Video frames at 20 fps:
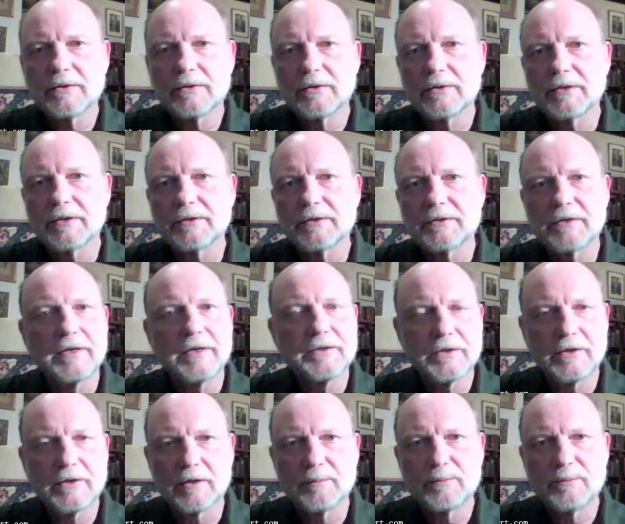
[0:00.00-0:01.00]
occurred in
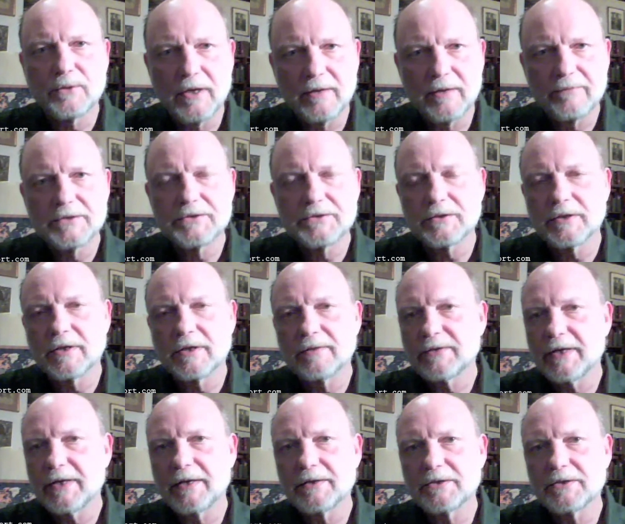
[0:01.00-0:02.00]
Kandahar province in
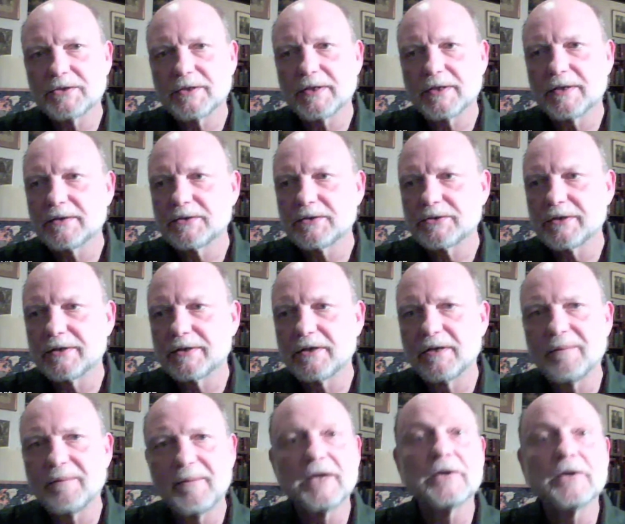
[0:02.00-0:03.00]
Afghanistan this
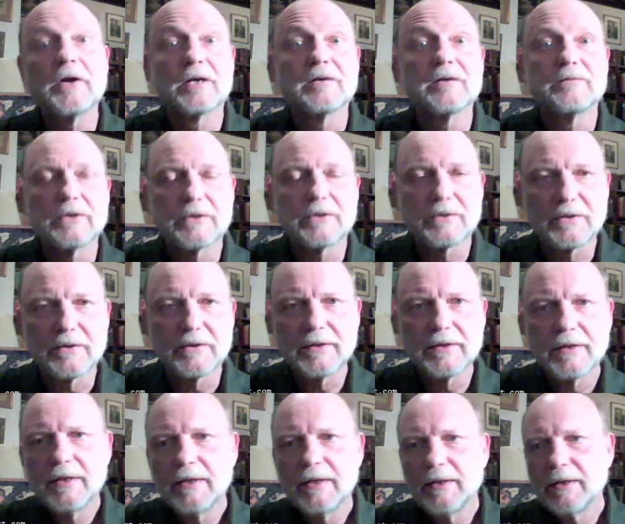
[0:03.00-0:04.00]
Sunday may not have
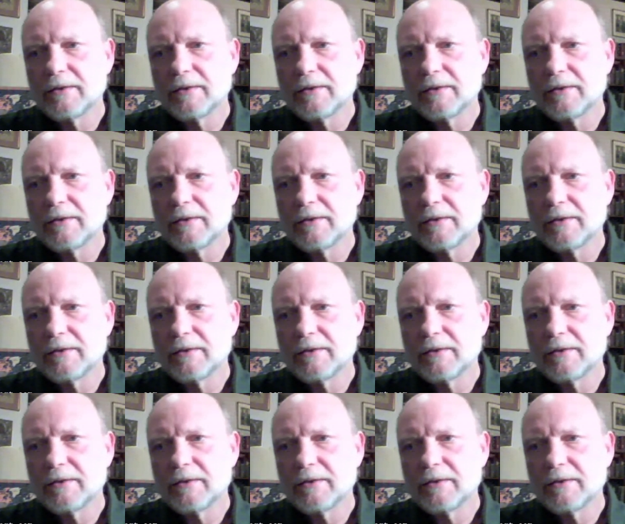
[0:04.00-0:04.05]
occurred.